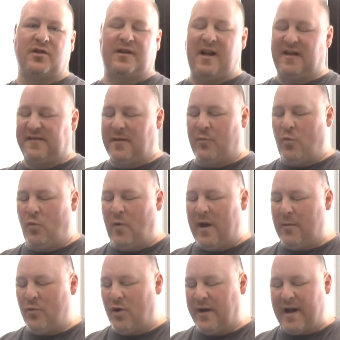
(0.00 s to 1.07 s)
It takes up
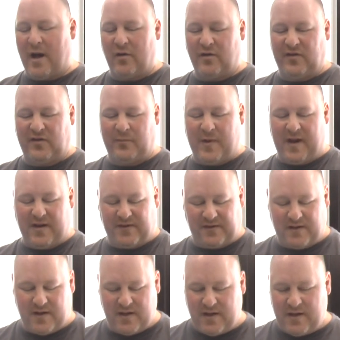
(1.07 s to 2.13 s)
way more counter space
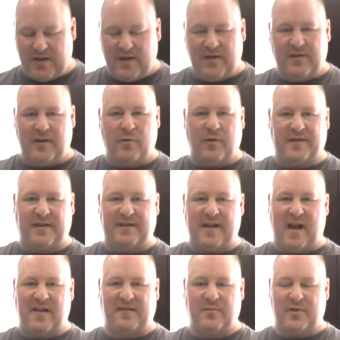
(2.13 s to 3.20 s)
than what the
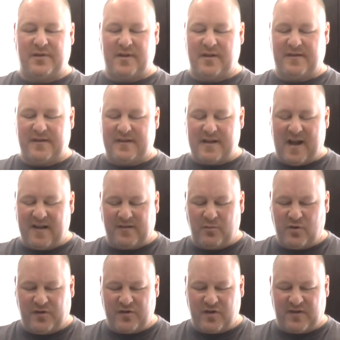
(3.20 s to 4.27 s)
Tassimo does. The
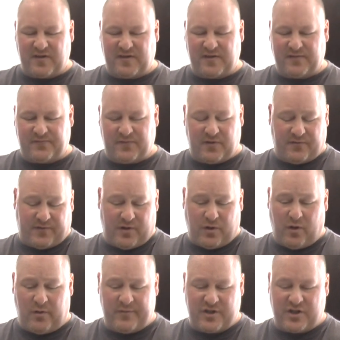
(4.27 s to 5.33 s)
Tassimo is just, for an
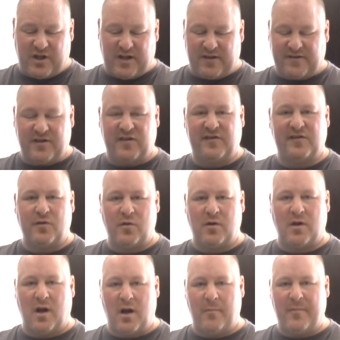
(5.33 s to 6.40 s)
old machine, it's just so
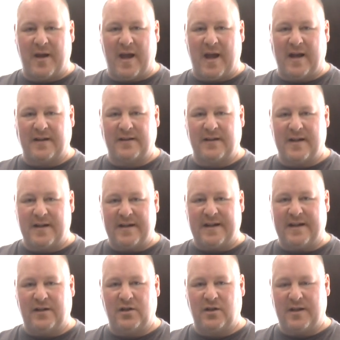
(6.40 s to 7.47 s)
compact and
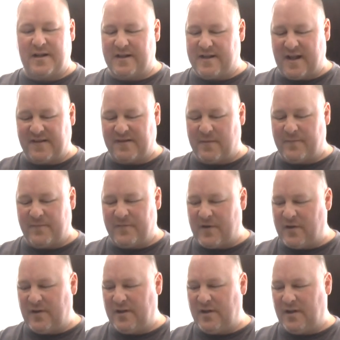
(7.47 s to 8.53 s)
neat looking. It takes up
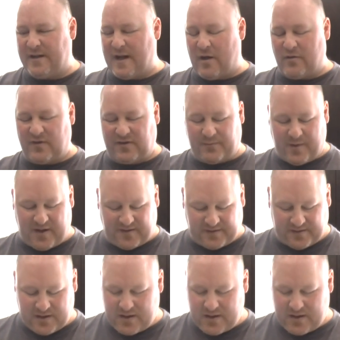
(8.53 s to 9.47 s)
very little counter space.